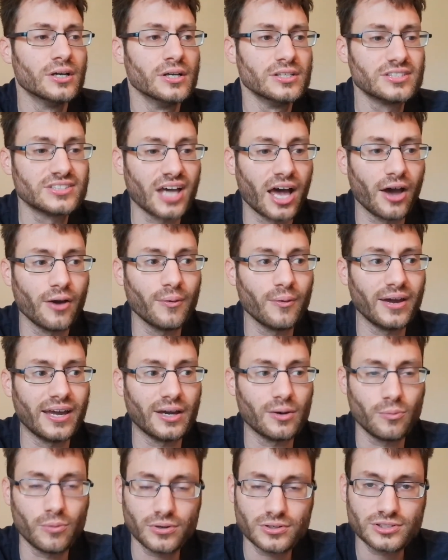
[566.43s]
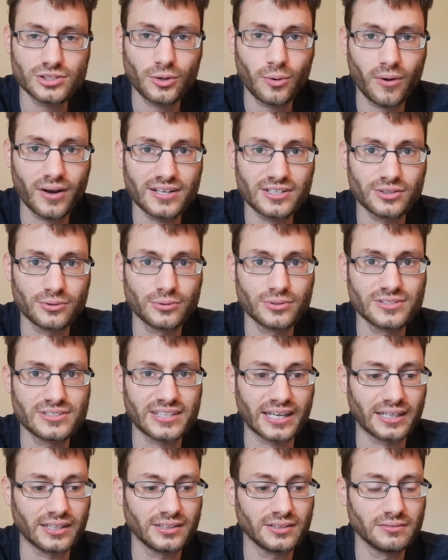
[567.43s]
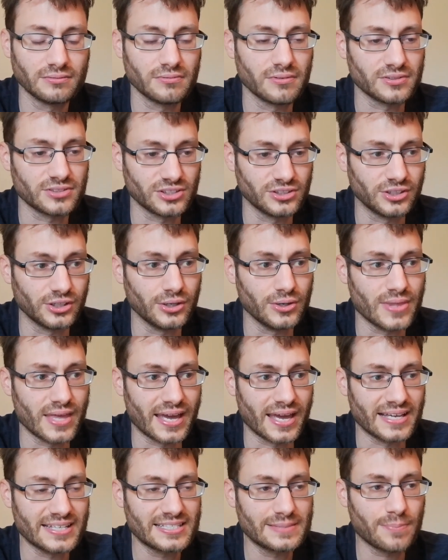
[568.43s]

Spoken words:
So it was quite daunting to do this,